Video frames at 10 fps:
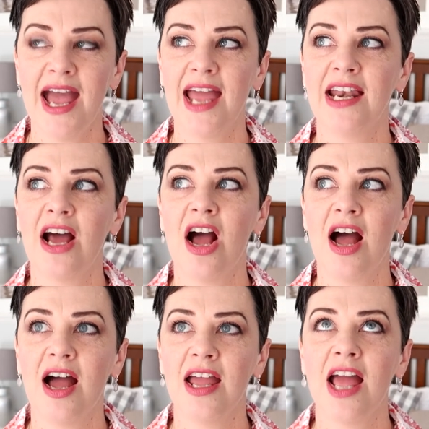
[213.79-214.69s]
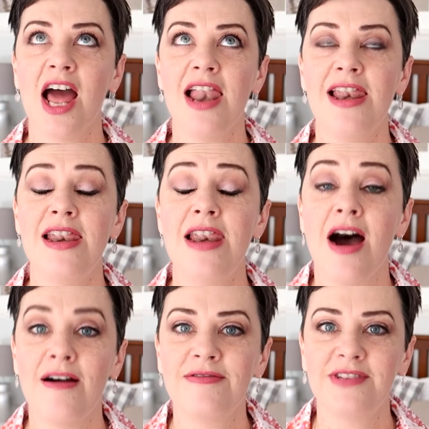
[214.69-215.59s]
And I
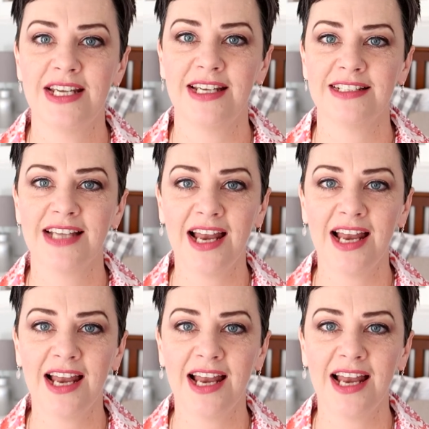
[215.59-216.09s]
loved it.